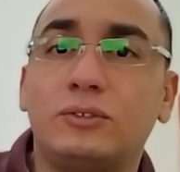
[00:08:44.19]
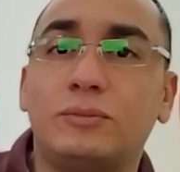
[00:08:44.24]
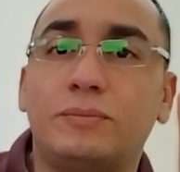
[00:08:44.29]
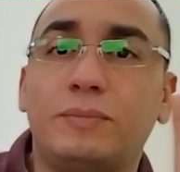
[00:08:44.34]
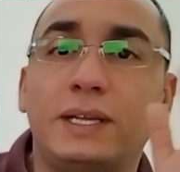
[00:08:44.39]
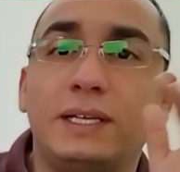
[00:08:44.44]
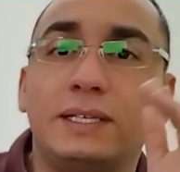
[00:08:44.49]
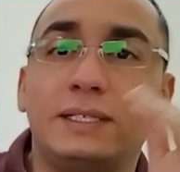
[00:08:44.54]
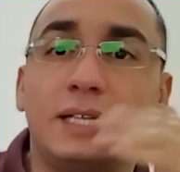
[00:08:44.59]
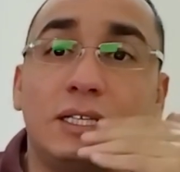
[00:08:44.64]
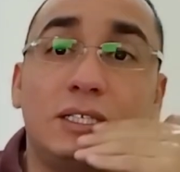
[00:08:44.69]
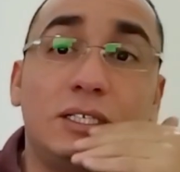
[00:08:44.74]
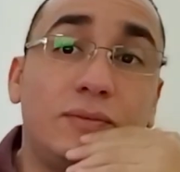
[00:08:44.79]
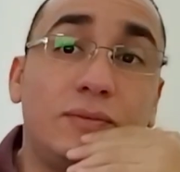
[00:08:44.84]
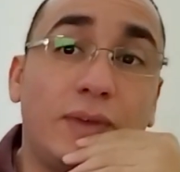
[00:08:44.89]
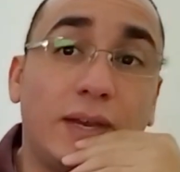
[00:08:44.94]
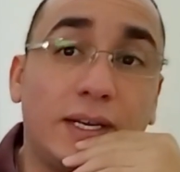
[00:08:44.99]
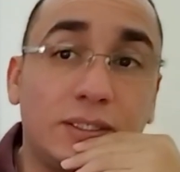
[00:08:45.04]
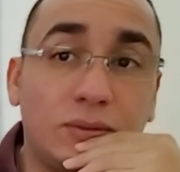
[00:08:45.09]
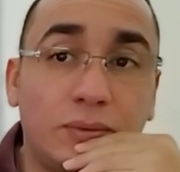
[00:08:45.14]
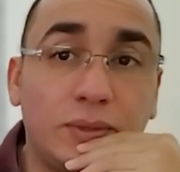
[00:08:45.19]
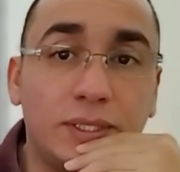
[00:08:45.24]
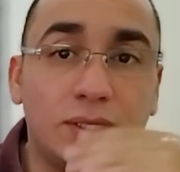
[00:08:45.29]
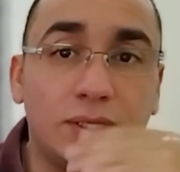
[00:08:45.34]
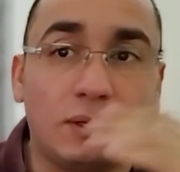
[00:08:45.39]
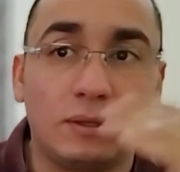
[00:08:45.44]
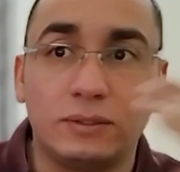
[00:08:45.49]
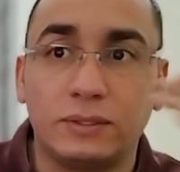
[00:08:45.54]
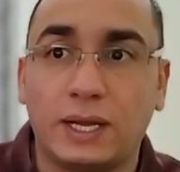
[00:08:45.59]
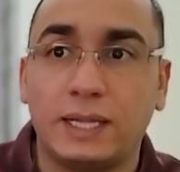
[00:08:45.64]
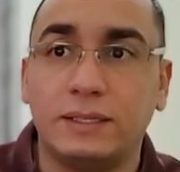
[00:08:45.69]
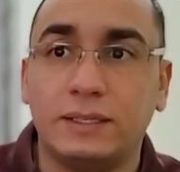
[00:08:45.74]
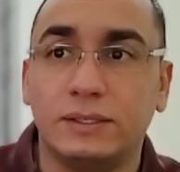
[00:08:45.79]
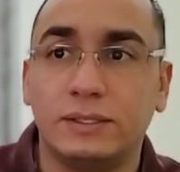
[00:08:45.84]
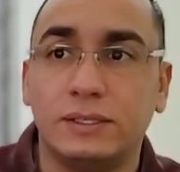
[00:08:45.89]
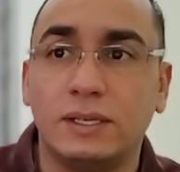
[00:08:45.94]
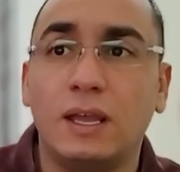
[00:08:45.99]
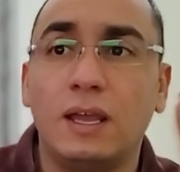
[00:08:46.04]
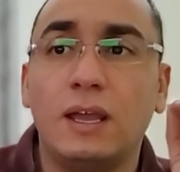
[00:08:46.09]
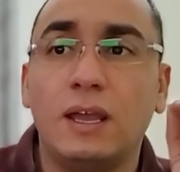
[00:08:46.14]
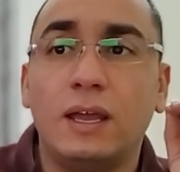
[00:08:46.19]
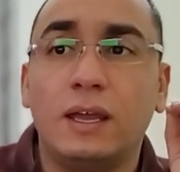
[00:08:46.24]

to bring satisfactory results to others.